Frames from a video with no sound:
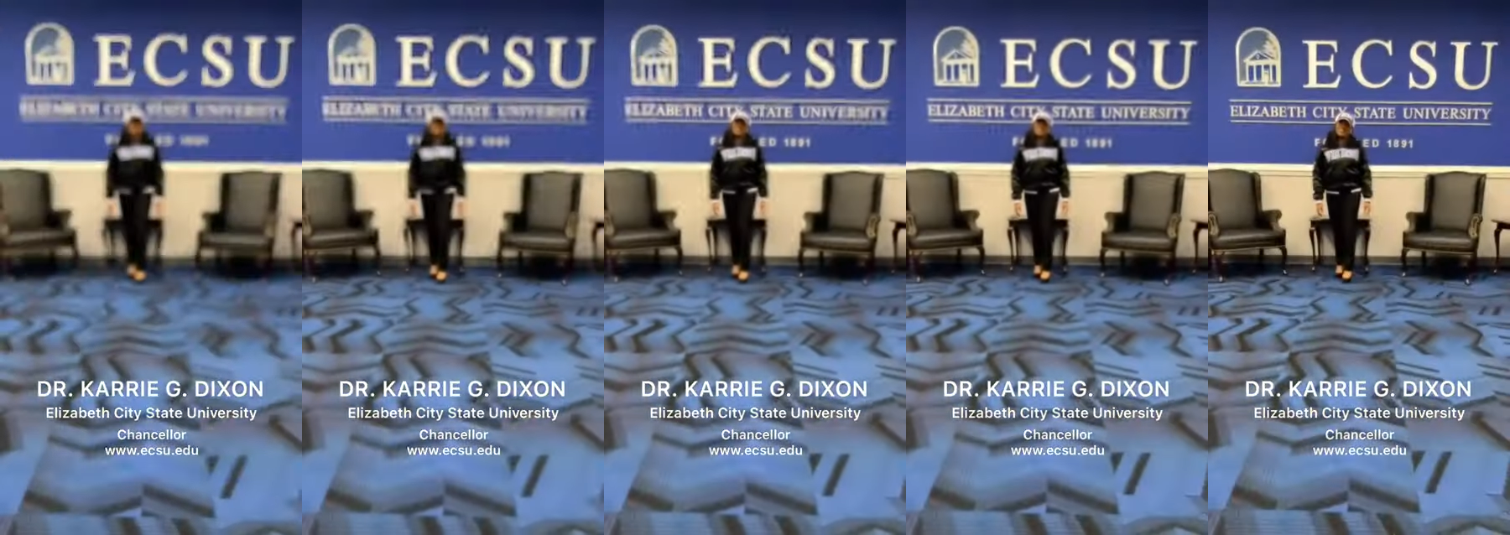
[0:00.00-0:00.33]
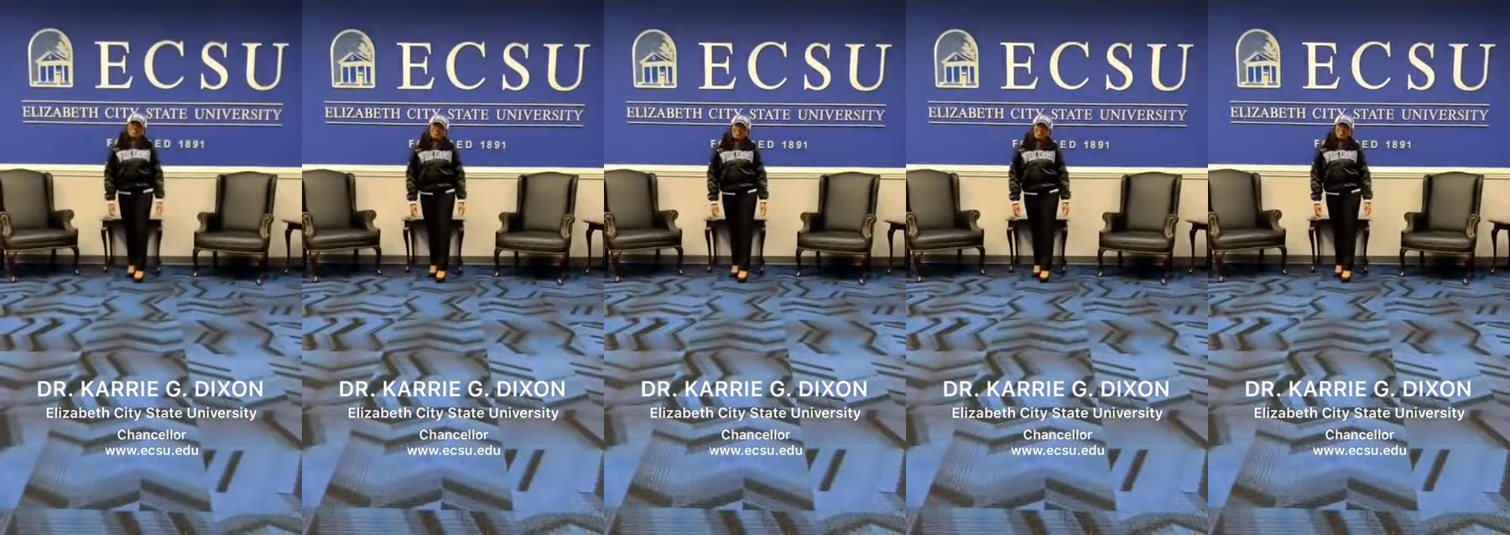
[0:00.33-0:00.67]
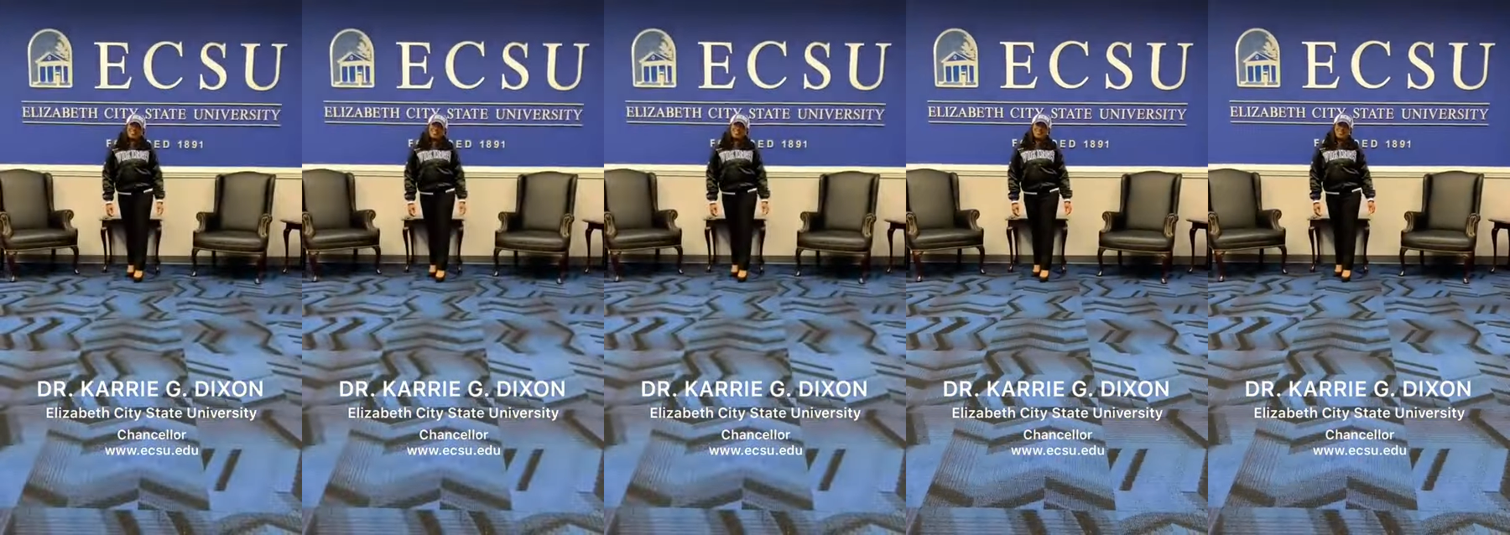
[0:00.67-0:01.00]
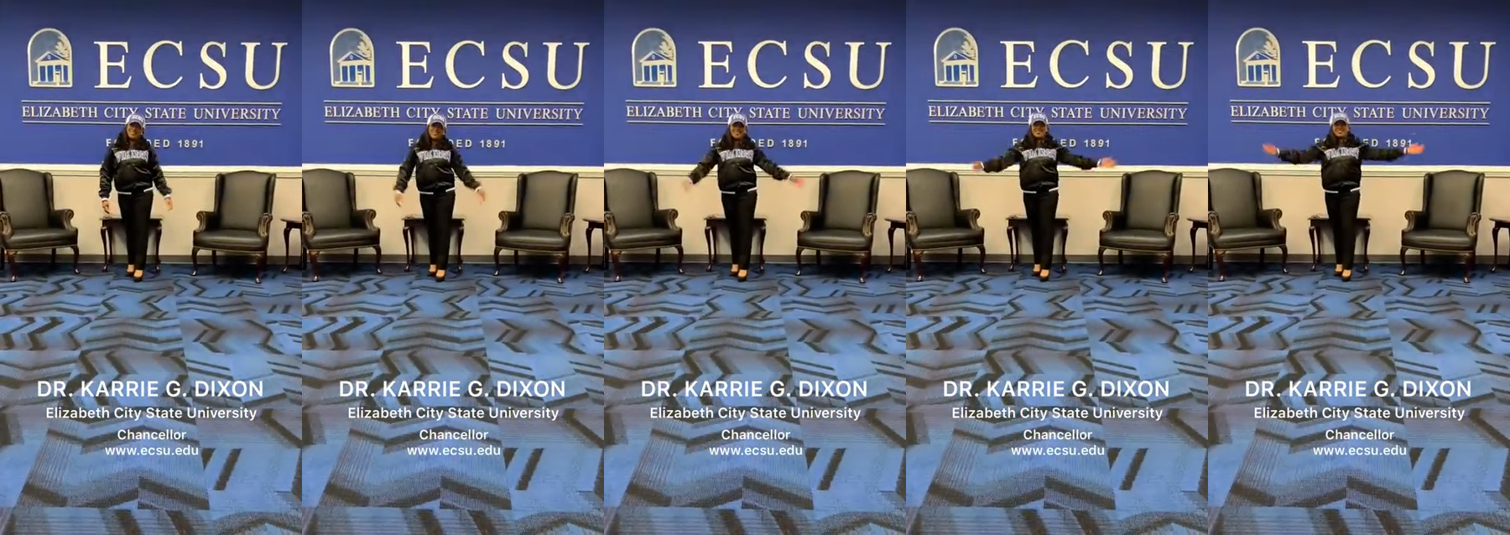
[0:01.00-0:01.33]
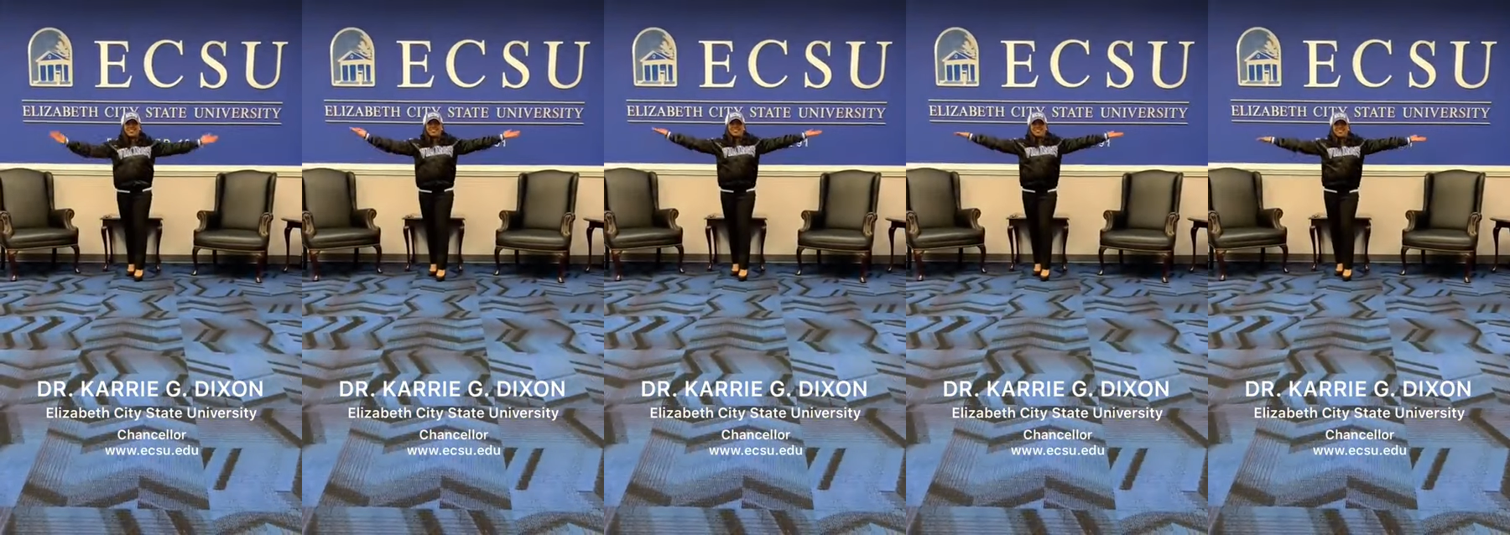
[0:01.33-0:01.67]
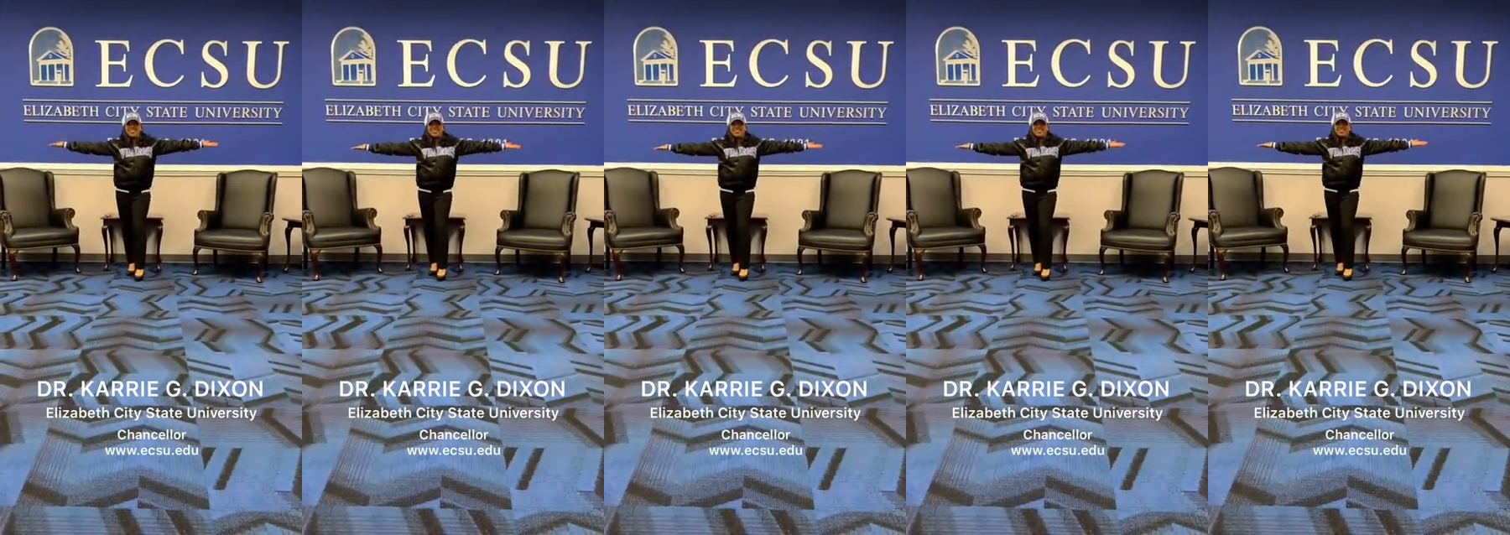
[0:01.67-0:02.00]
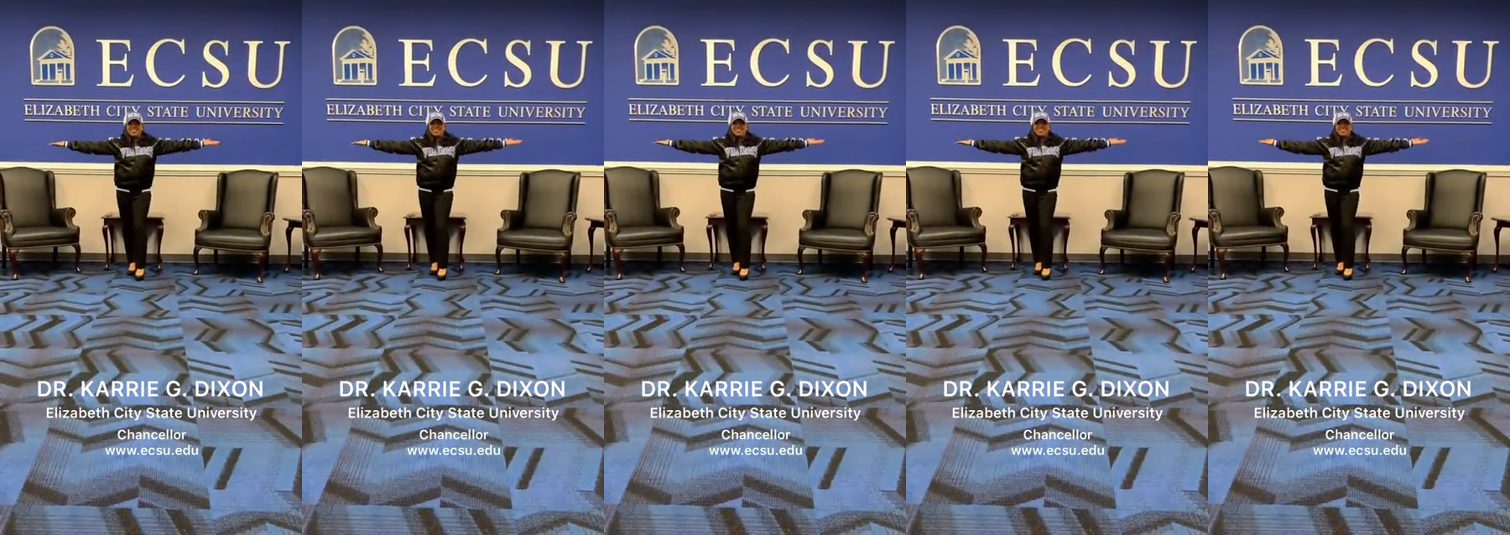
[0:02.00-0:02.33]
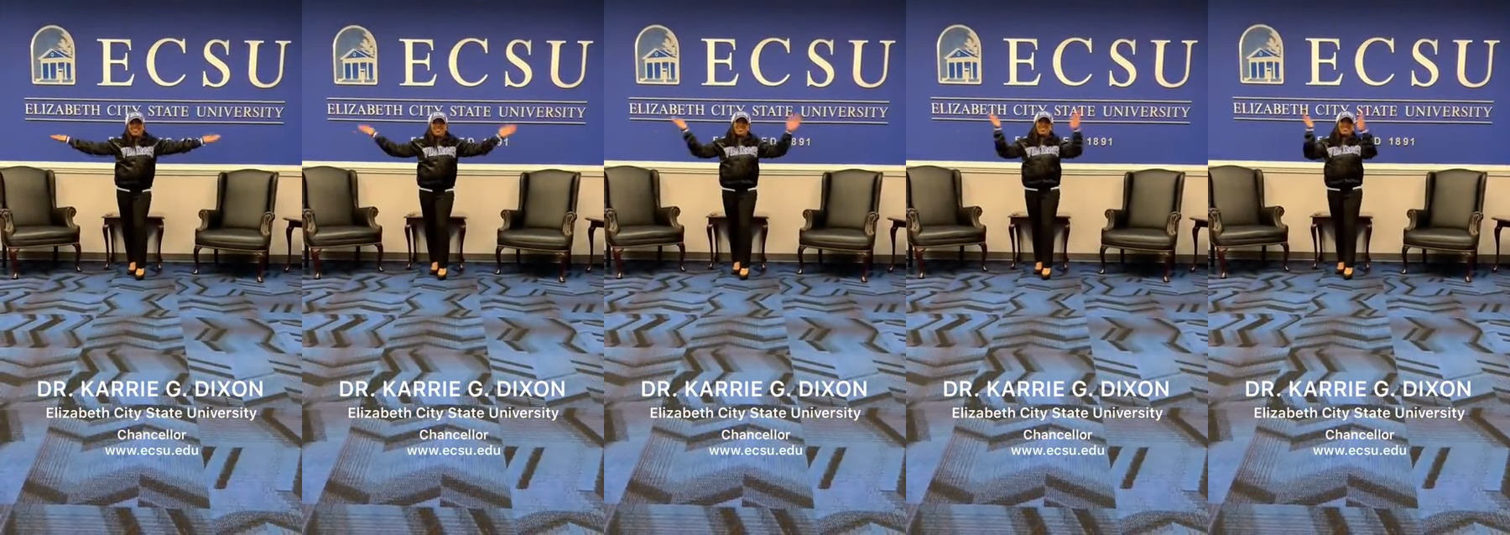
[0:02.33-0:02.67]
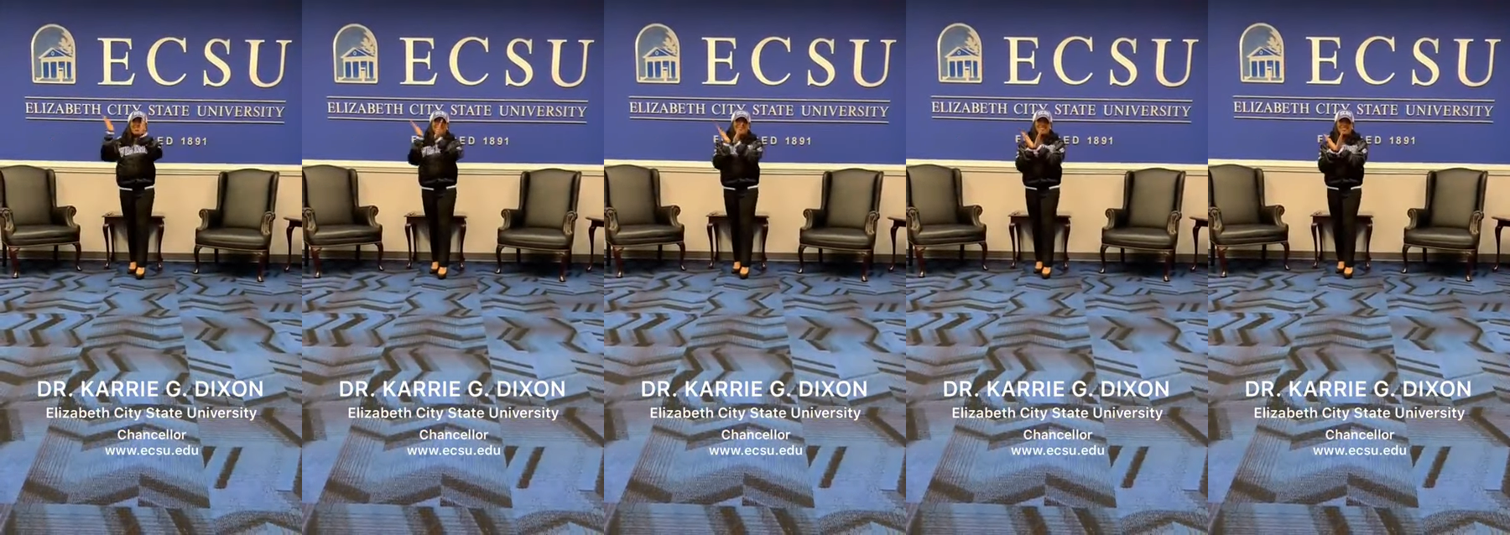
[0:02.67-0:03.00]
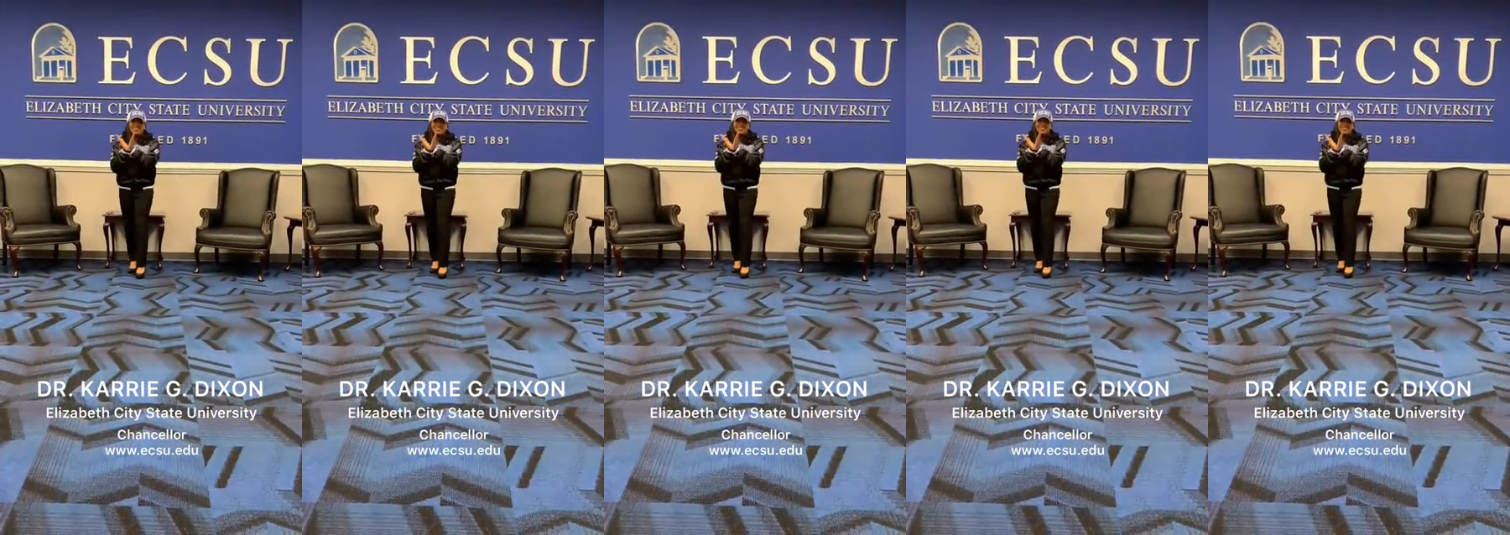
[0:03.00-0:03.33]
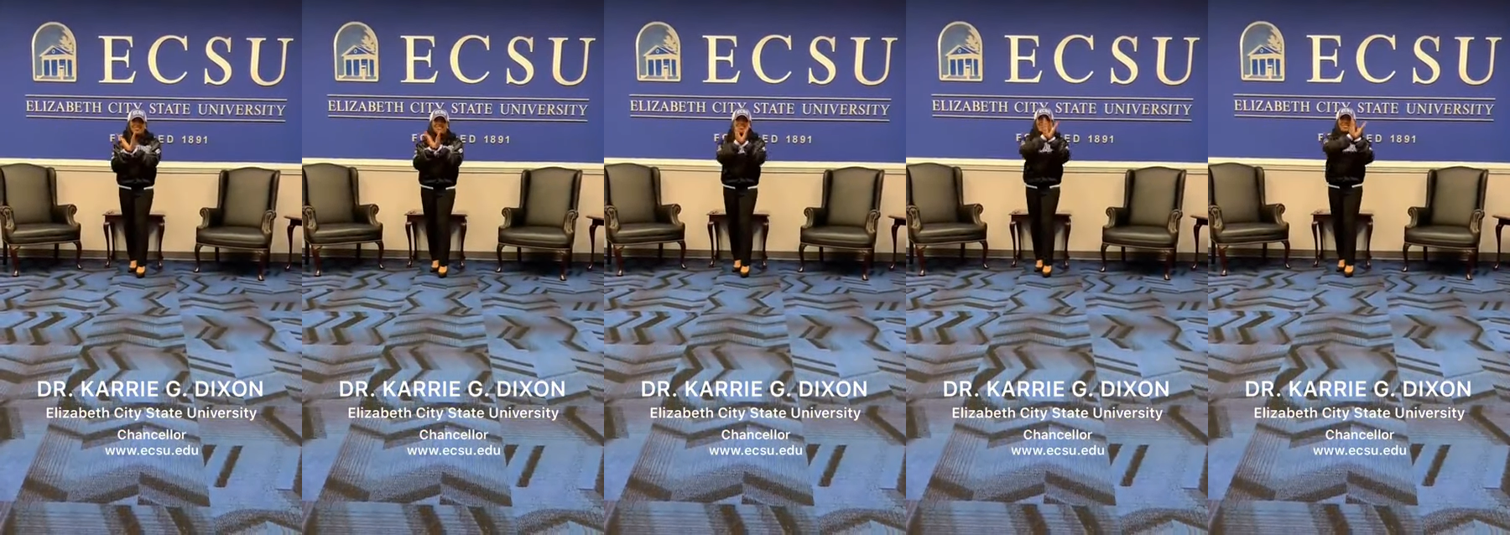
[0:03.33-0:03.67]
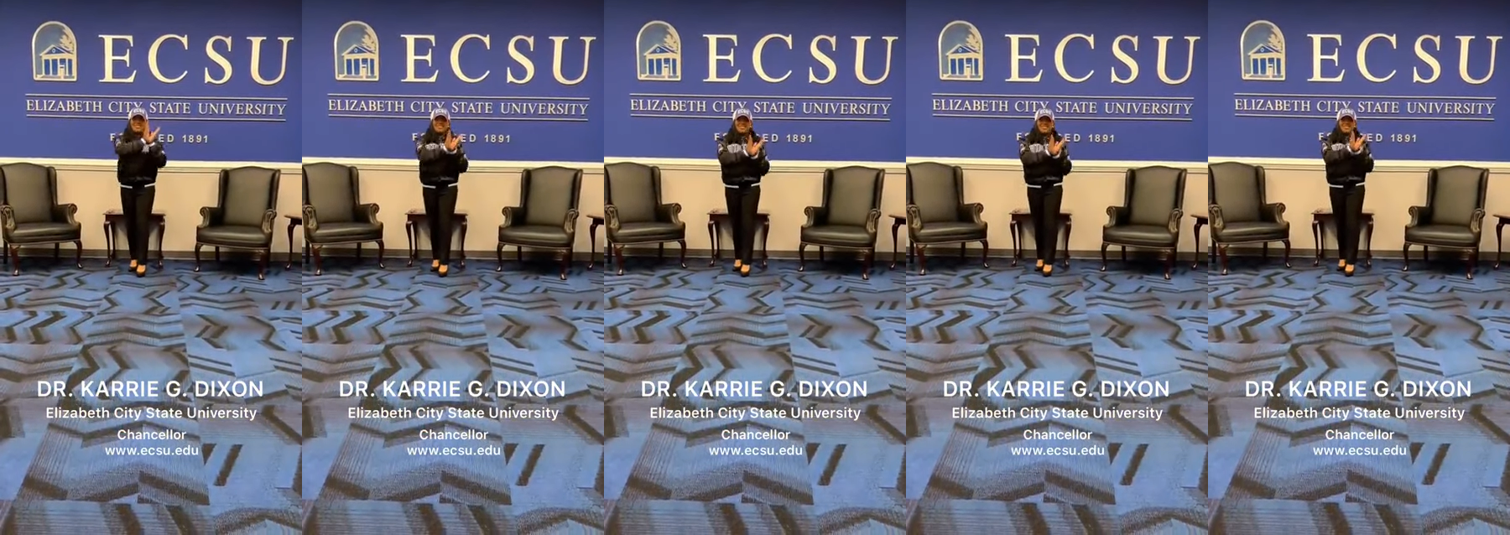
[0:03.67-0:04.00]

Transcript: [unreadable: no face in view]